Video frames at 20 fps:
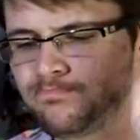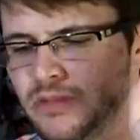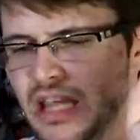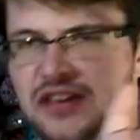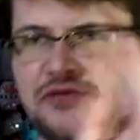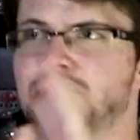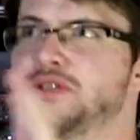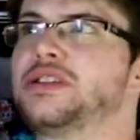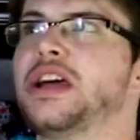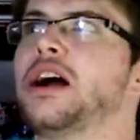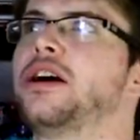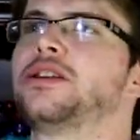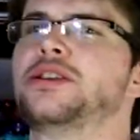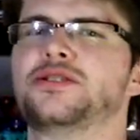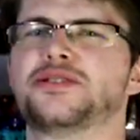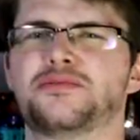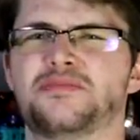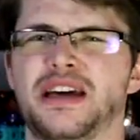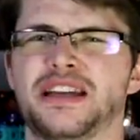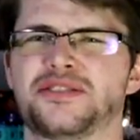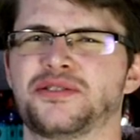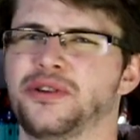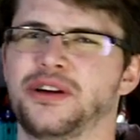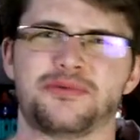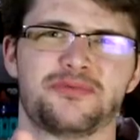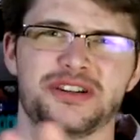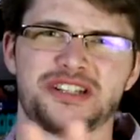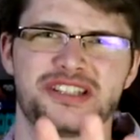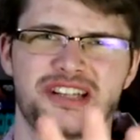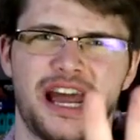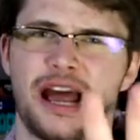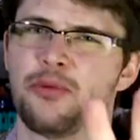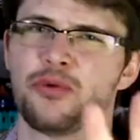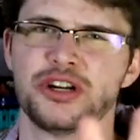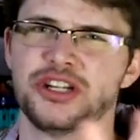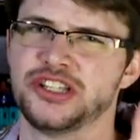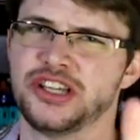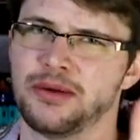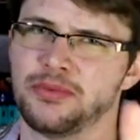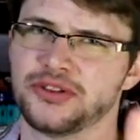if you dare to use Mantanoid, which I
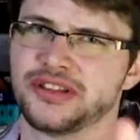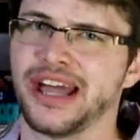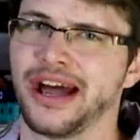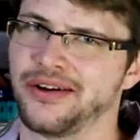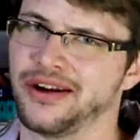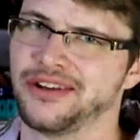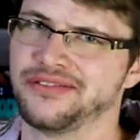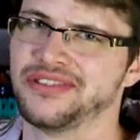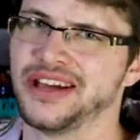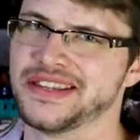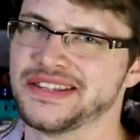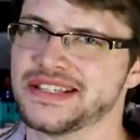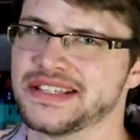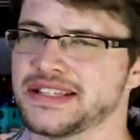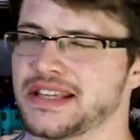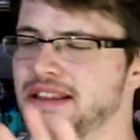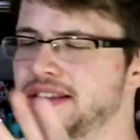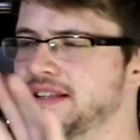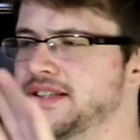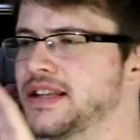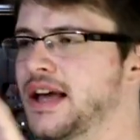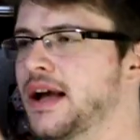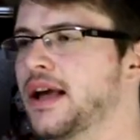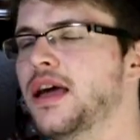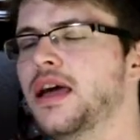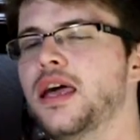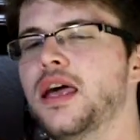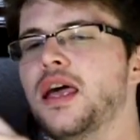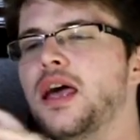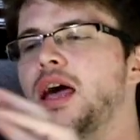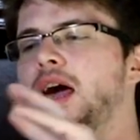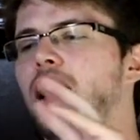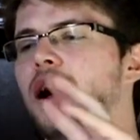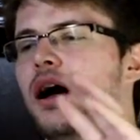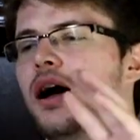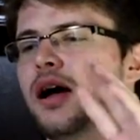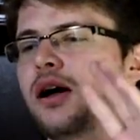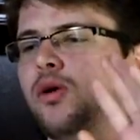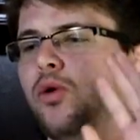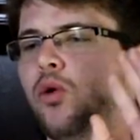wouldn't double down on Ventus in this deck,
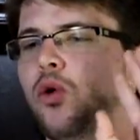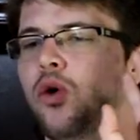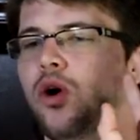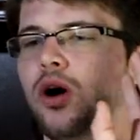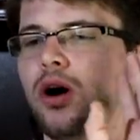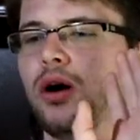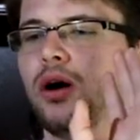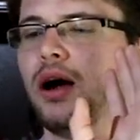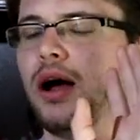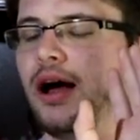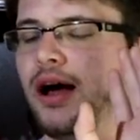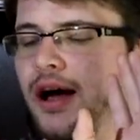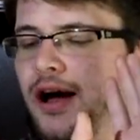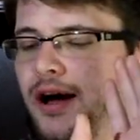or